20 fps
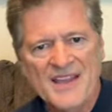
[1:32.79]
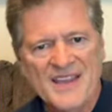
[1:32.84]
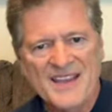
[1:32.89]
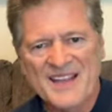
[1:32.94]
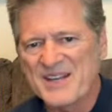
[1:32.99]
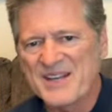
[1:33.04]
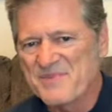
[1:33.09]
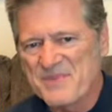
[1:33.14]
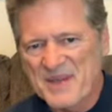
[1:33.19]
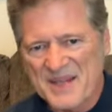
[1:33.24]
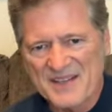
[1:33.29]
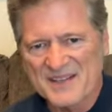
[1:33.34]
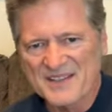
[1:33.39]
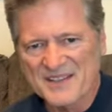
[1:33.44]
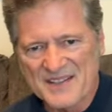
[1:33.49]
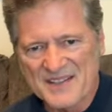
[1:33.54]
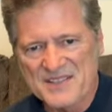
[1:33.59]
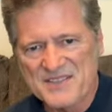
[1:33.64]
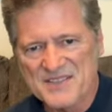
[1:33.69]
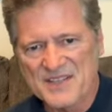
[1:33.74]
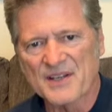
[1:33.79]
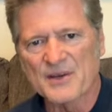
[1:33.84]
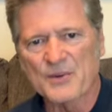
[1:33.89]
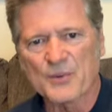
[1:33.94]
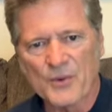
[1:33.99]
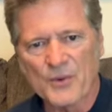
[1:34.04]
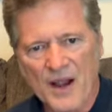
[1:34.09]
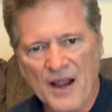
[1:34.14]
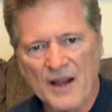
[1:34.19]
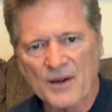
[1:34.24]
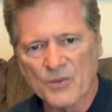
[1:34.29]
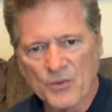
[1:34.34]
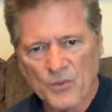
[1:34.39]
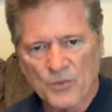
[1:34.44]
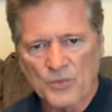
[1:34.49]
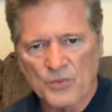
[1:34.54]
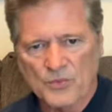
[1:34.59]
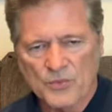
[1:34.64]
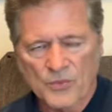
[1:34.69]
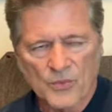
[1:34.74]
It immediately said right
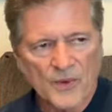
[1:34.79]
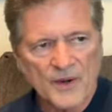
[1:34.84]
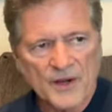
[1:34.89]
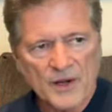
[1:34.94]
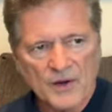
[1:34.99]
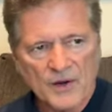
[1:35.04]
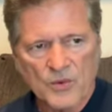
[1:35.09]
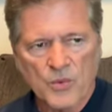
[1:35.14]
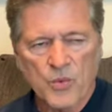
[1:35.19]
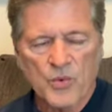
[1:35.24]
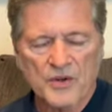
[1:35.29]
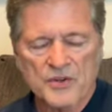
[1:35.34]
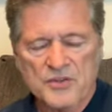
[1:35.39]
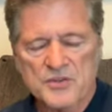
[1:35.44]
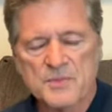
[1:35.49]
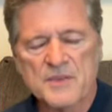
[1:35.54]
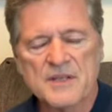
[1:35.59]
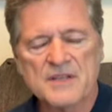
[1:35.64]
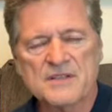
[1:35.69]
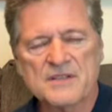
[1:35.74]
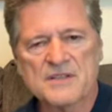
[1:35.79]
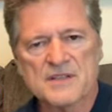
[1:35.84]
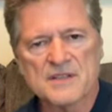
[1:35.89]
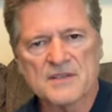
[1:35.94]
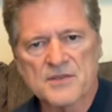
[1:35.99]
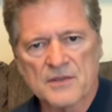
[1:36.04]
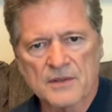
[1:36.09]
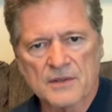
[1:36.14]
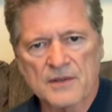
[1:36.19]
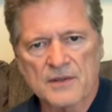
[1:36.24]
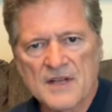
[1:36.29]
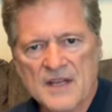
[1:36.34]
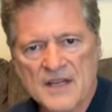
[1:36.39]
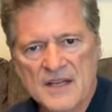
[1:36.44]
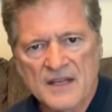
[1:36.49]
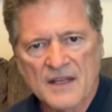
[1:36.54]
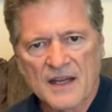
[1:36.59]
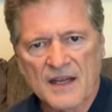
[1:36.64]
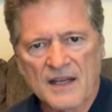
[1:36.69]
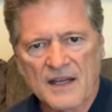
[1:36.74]
rear wheel speed sensor,
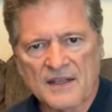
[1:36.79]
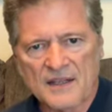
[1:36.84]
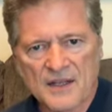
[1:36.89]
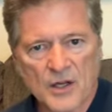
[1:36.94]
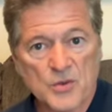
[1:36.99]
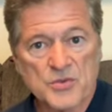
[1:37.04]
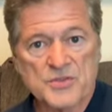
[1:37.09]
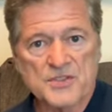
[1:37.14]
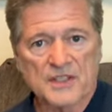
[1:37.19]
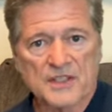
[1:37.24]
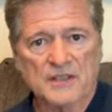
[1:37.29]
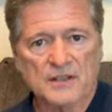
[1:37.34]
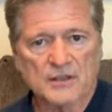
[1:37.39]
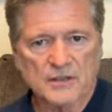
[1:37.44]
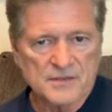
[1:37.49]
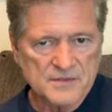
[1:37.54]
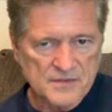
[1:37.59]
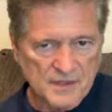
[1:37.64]
no signal.